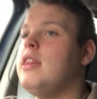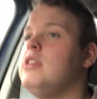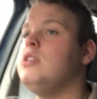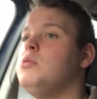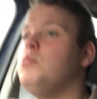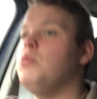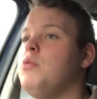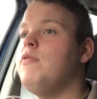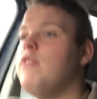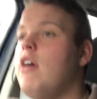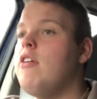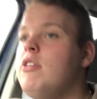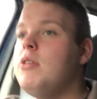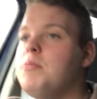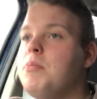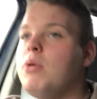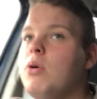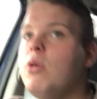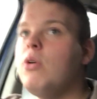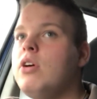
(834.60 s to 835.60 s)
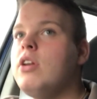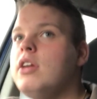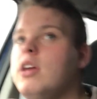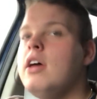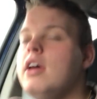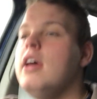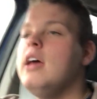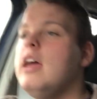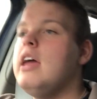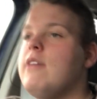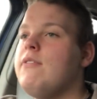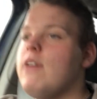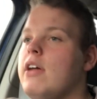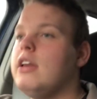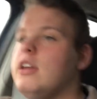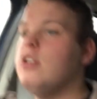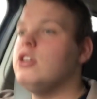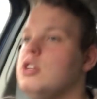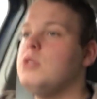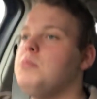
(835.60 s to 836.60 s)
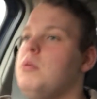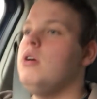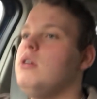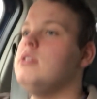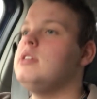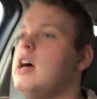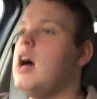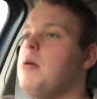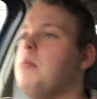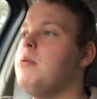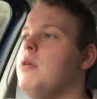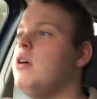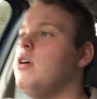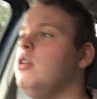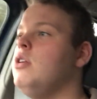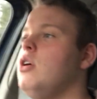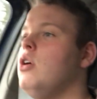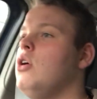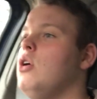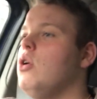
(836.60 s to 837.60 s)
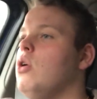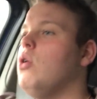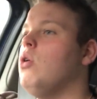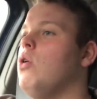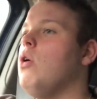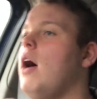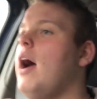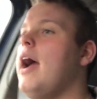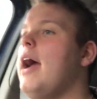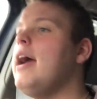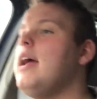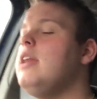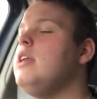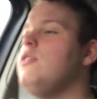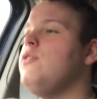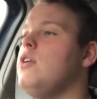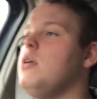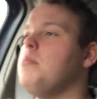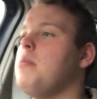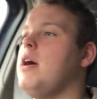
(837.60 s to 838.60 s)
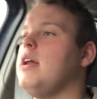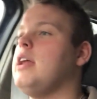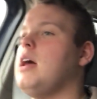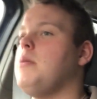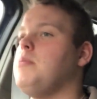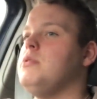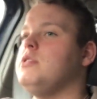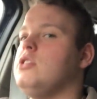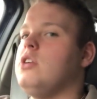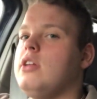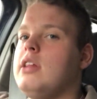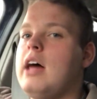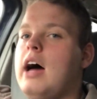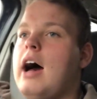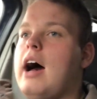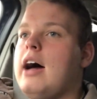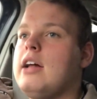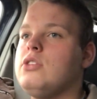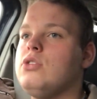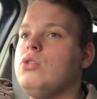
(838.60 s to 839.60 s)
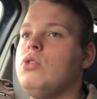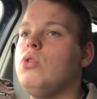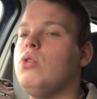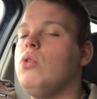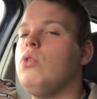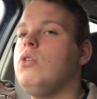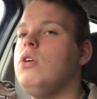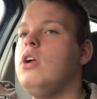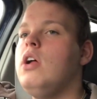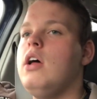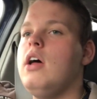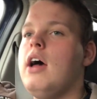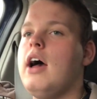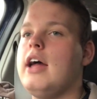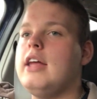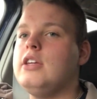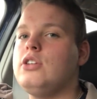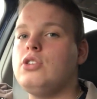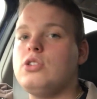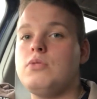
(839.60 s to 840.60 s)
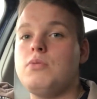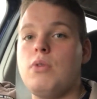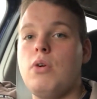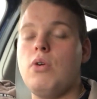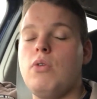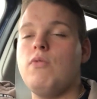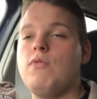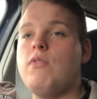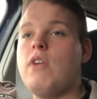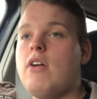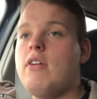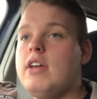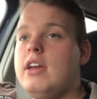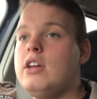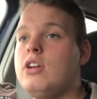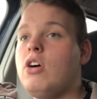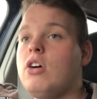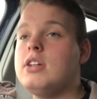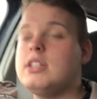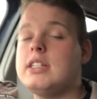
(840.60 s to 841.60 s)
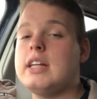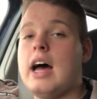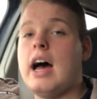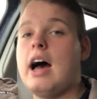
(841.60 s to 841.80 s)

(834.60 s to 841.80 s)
Now, this will be very important if any disputes happen or anything bad happens like that at all. And it's just very nice to